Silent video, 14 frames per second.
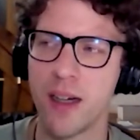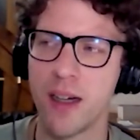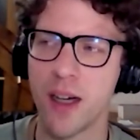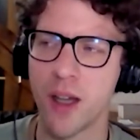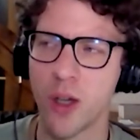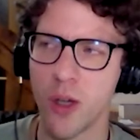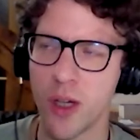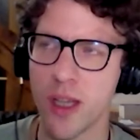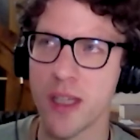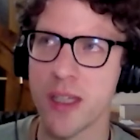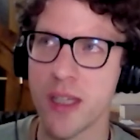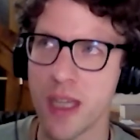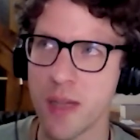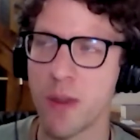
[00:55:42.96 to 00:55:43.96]

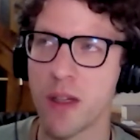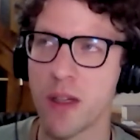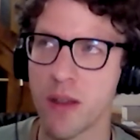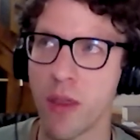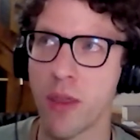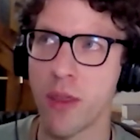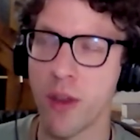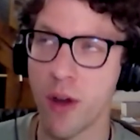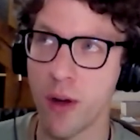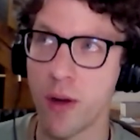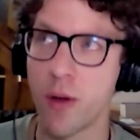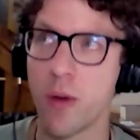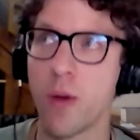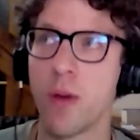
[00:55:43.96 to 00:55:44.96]
assessment, a good
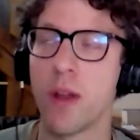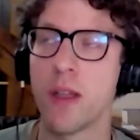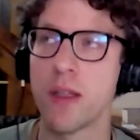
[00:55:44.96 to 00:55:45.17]
thorough